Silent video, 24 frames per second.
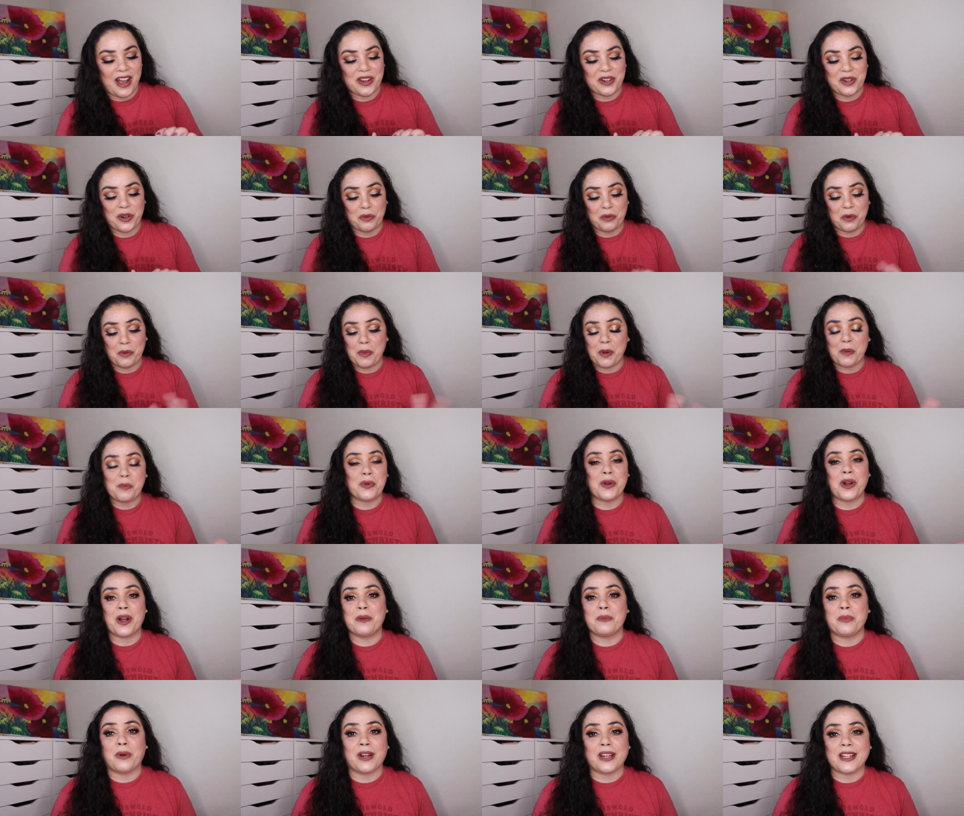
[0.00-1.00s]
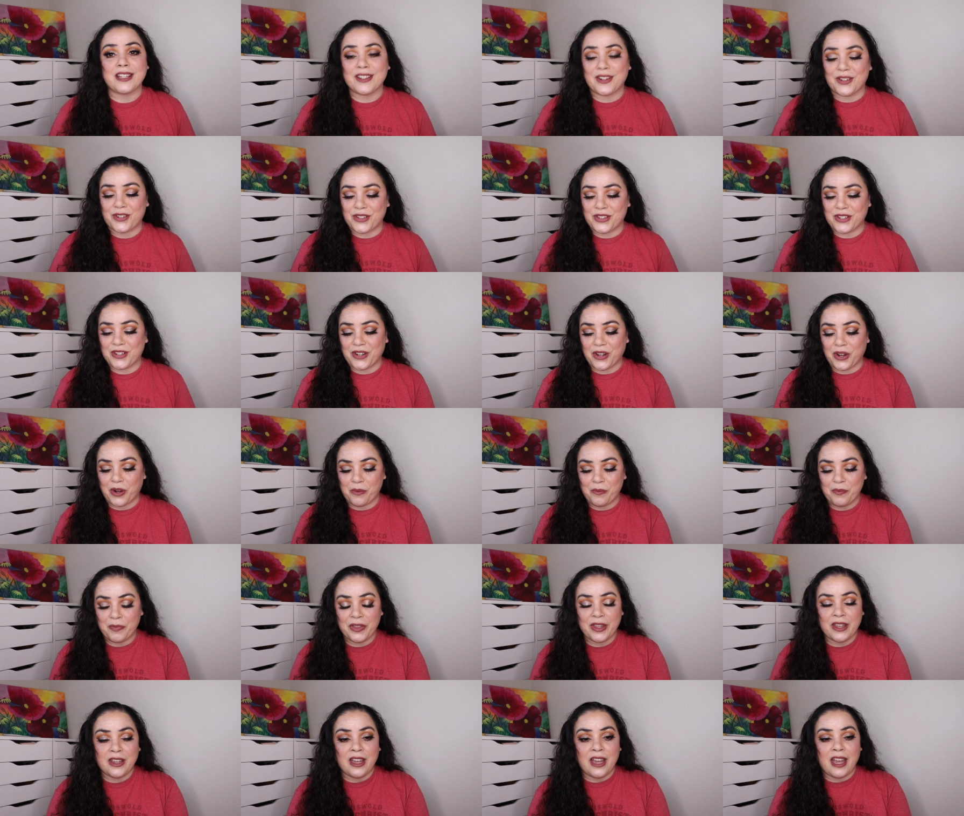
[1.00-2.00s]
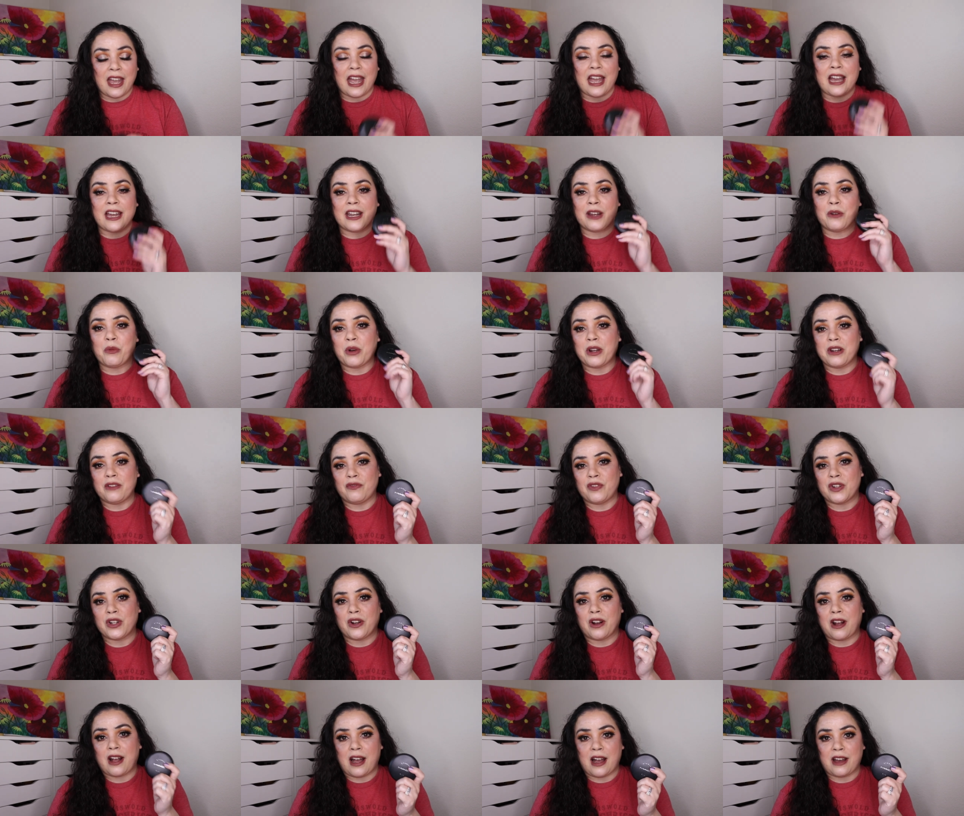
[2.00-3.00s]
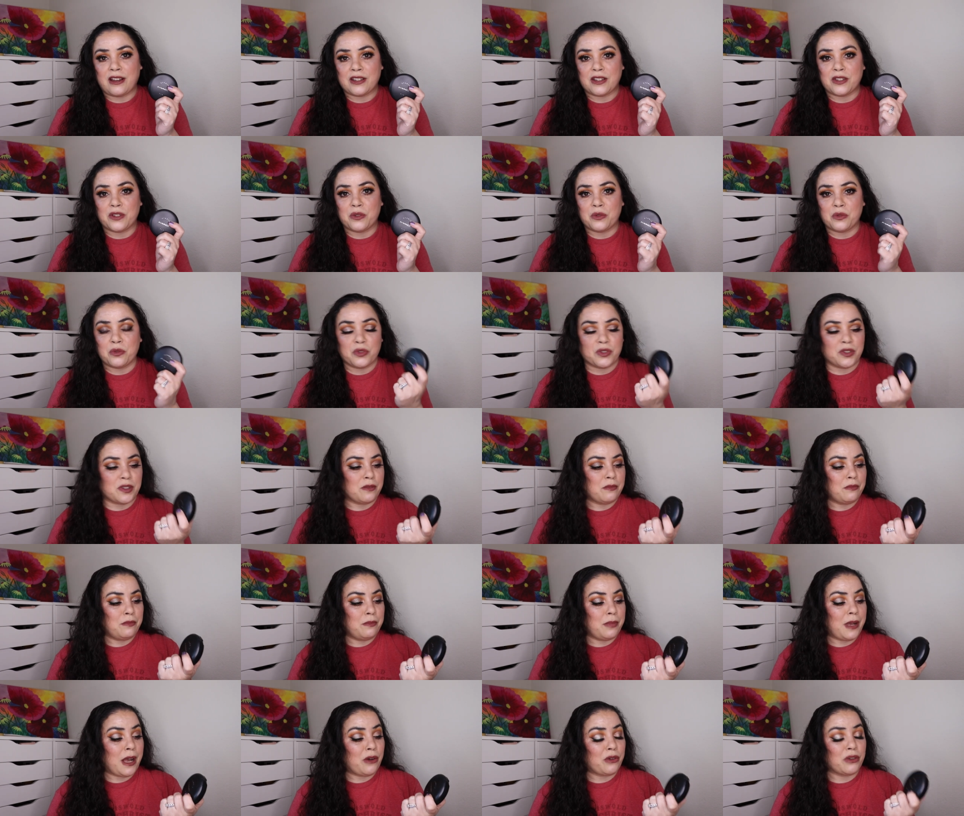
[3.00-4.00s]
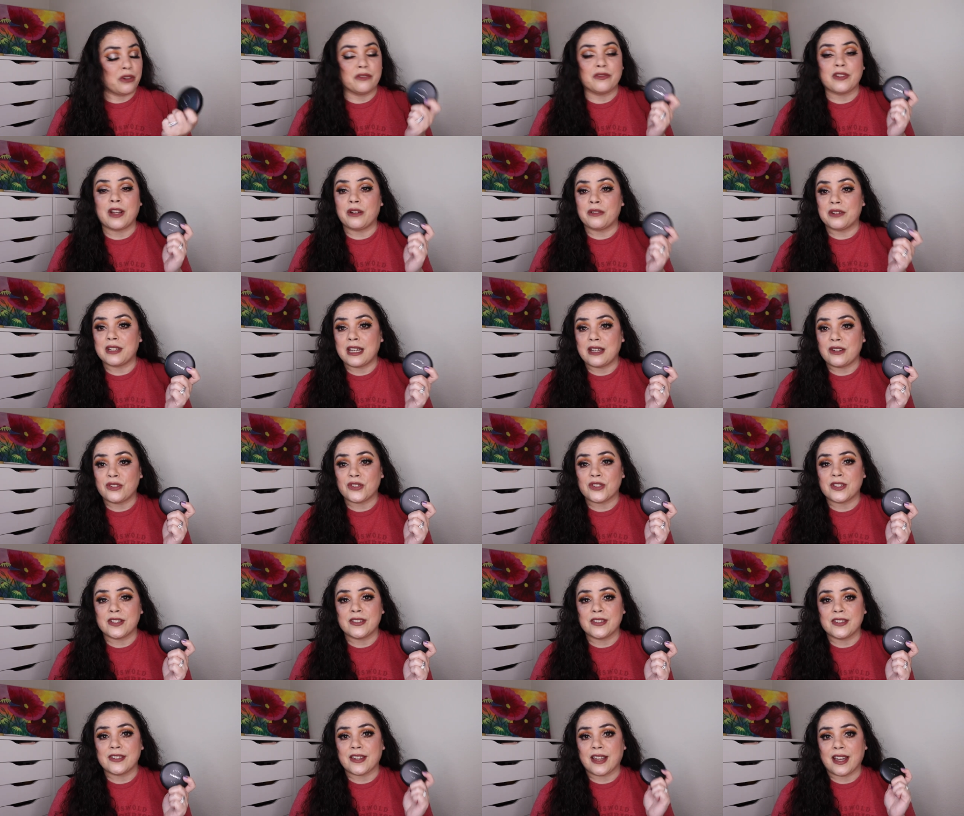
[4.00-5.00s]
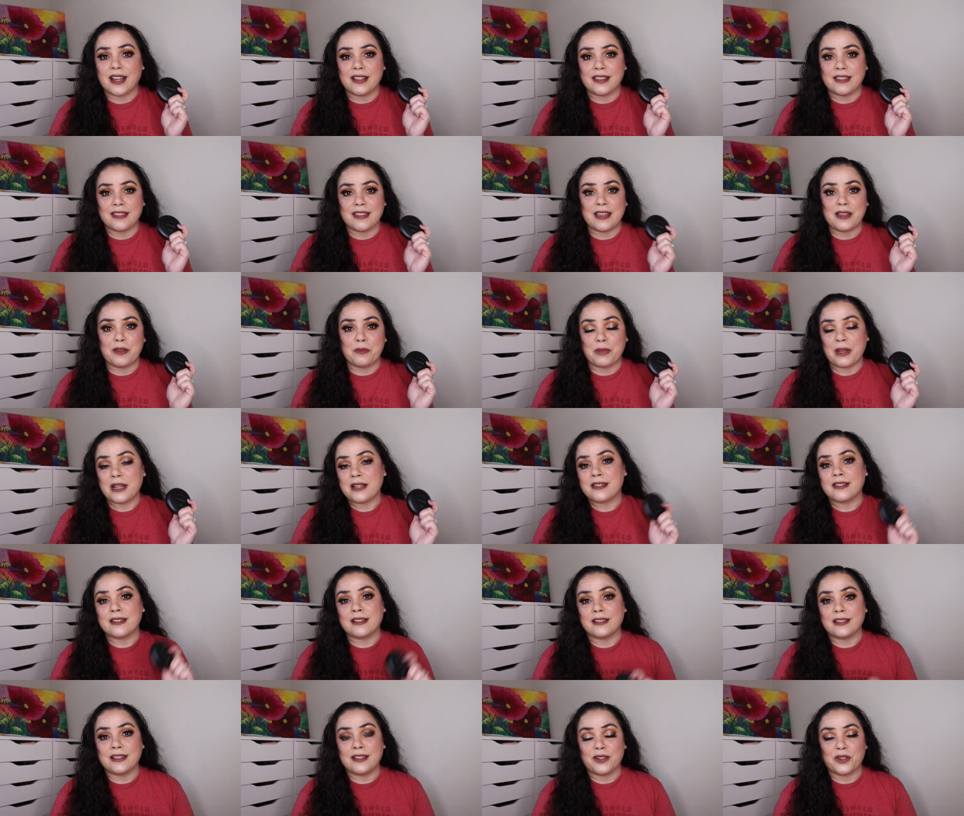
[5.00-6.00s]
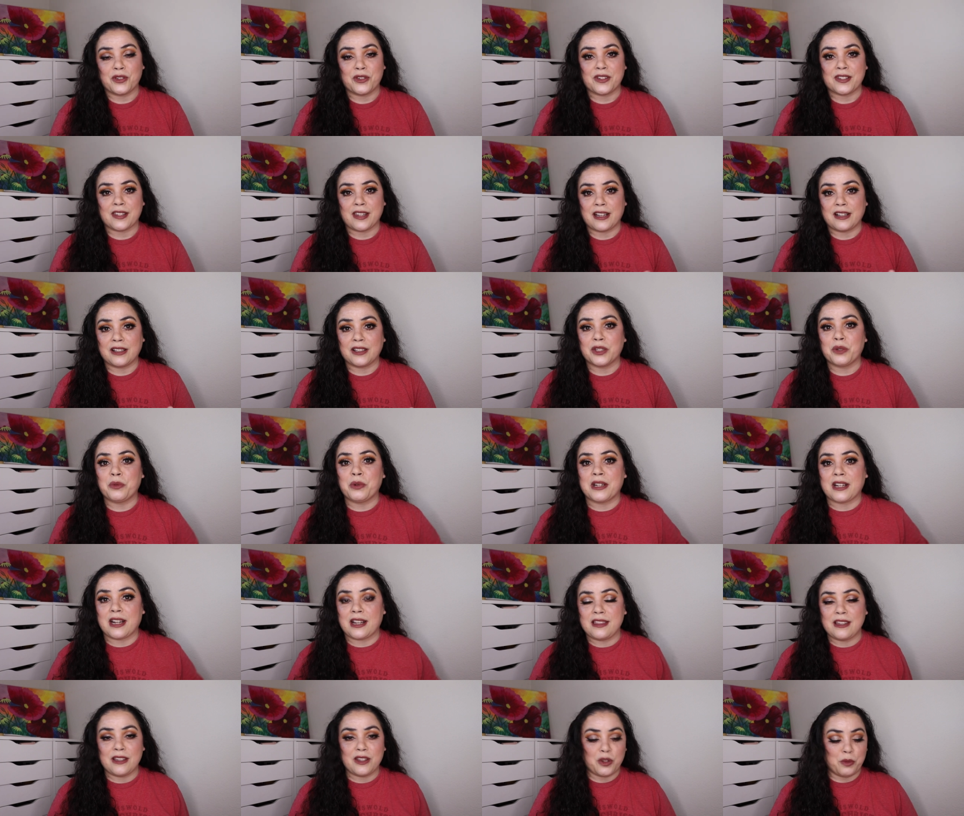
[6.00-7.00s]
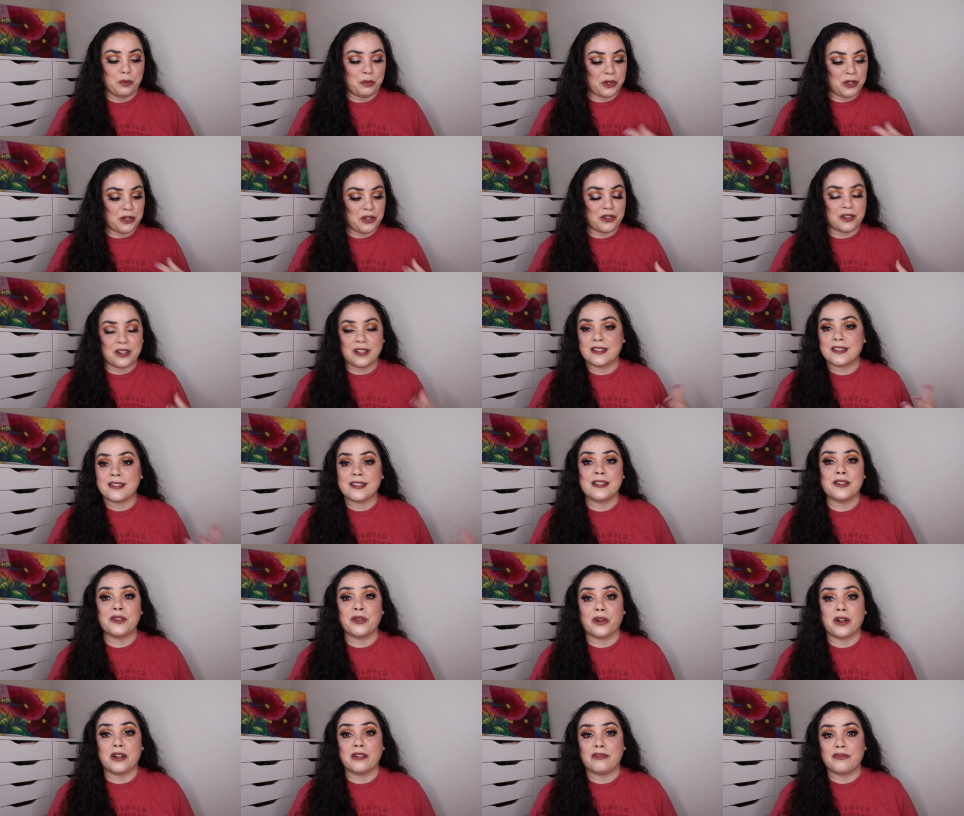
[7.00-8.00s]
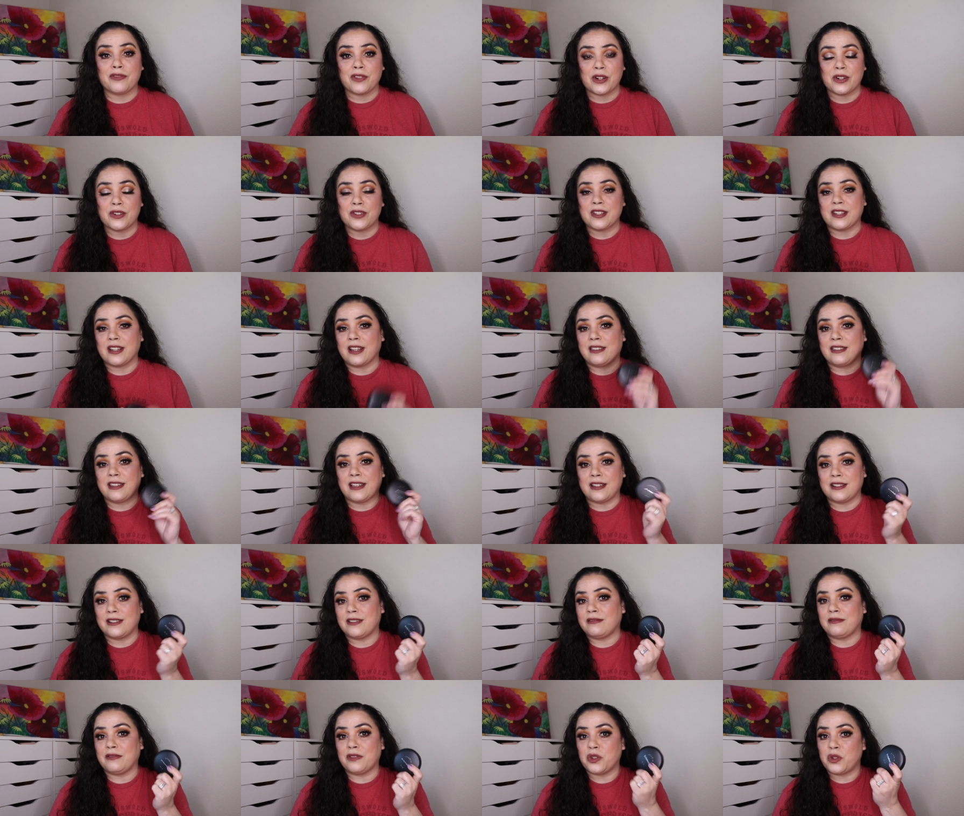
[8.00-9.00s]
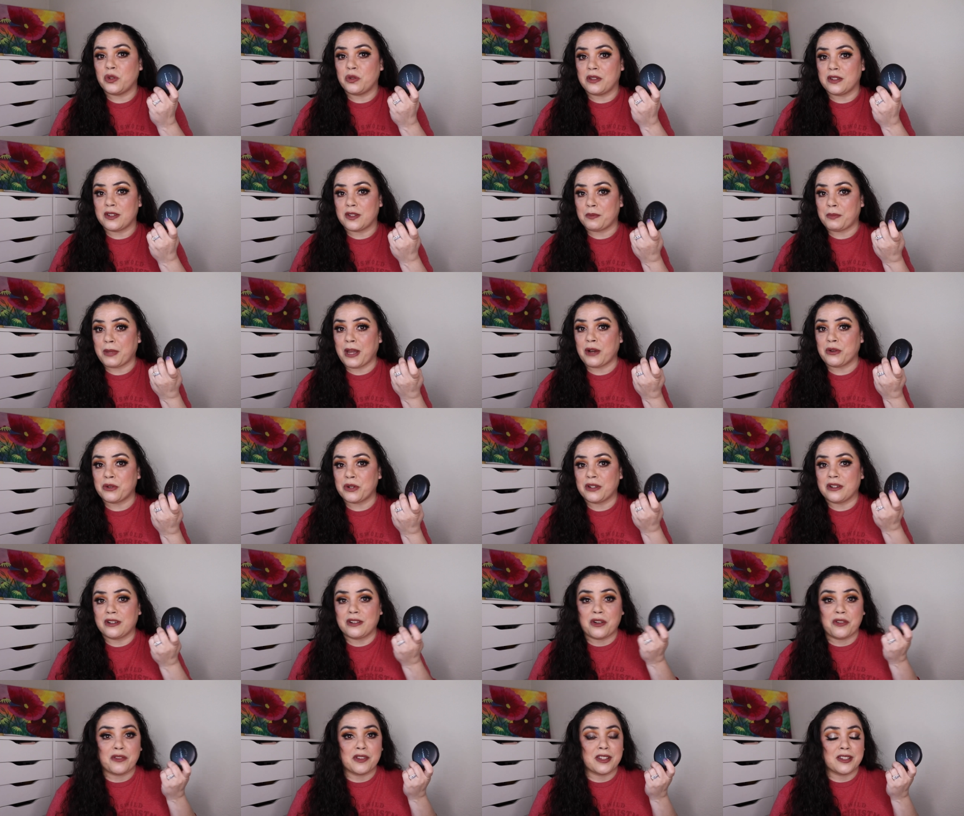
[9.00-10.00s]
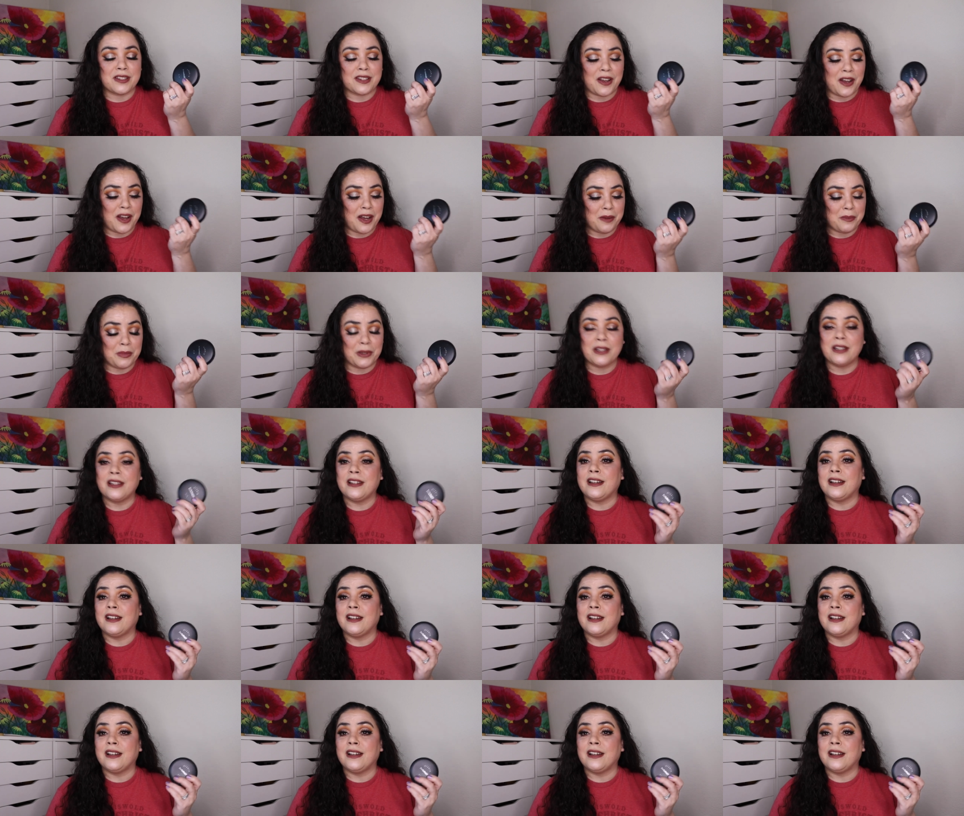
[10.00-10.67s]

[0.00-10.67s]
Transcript: I don't remember. I bought it years ago and I want to figure out how to use powder foundations. I think basically they're just like liquid. I think you put your concealer on first and then do this powder over the top.